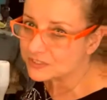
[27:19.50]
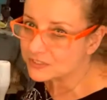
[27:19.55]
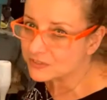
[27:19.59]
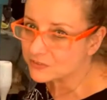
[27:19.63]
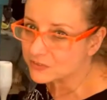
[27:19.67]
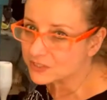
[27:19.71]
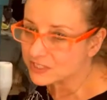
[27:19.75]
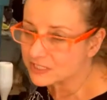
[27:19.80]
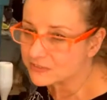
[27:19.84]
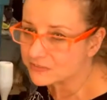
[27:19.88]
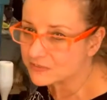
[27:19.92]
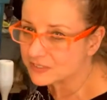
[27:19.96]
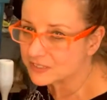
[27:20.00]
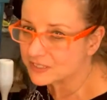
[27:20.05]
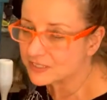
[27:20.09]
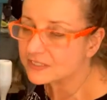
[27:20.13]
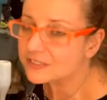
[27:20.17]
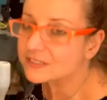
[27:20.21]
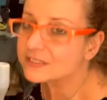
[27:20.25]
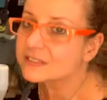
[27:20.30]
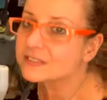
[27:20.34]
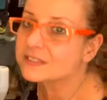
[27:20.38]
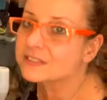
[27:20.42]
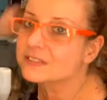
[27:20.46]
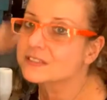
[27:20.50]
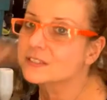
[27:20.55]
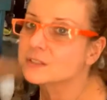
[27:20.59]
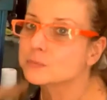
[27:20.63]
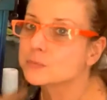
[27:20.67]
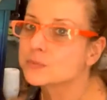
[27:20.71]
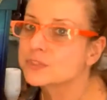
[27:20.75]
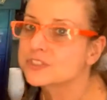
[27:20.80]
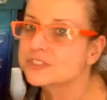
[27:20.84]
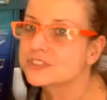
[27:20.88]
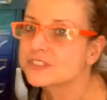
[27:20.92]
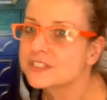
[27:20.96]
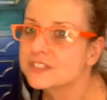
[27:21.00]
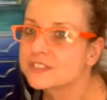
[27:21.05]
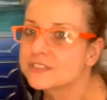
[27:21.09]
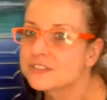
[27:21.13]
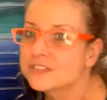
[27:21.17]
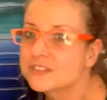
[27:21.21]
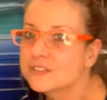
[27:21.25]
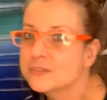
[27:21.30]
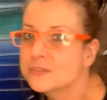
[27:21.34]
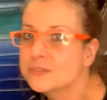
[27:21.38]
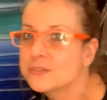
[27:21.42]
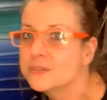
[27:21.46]
you know, leaving it the wood and
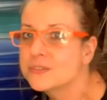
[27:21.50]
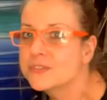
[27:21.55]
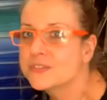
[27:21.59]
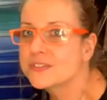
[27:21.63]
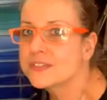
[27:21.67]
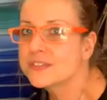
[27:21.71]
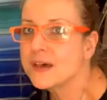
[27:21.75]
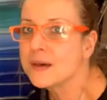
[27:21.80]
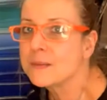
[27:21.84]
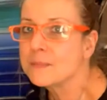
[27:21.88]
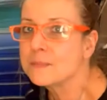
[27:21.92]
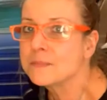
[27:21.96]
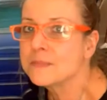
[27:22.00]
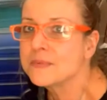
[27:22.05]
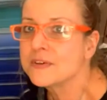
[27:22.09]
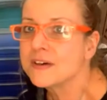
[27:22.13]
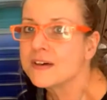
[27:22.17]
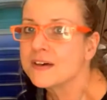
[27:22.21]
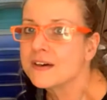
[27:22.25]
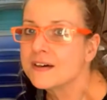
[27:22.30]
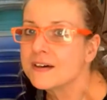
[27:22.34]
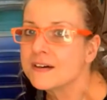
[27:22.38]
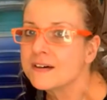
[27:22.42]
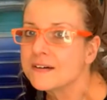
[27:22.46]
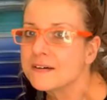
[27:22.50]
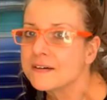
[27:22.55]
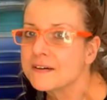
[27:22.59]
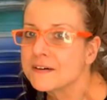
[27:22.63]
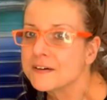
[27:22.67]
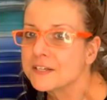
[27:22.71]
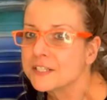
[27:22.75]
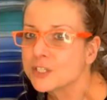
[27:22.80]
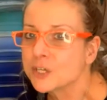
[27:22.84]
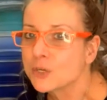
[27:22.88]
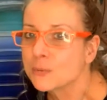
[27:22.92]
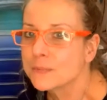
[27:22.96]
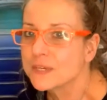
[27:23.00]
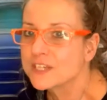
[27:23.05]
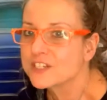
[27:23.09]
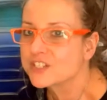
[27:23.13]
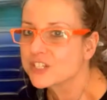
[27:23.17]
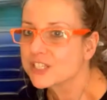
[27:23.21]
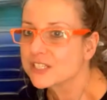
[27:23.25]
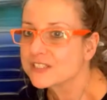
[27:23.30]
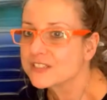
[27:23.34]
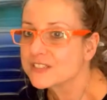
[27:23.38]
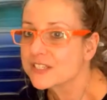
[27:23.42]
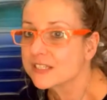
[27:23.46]
do some no paint
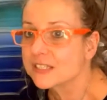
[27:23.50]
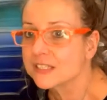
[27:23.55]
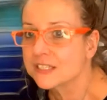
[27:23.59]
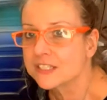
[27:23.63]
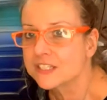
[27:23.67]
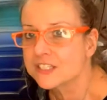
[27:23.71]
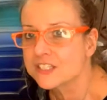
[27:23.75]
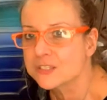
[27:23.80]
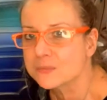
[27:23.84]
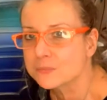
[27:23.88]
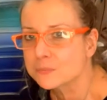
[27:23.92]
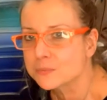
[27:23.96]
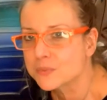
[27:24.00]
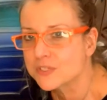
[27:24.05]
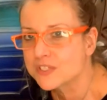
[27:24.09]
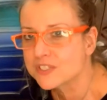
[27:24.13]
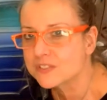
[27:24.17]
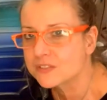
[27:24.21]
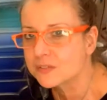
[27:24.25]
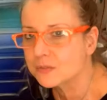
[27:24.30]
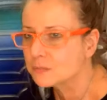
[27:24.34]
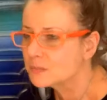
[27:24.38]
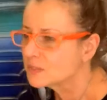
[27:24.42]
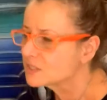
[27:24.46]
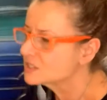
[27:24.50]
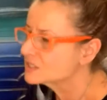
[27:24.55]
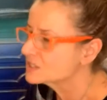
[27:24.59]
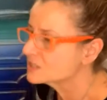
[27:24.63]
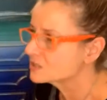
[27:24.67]
else and an espresso, but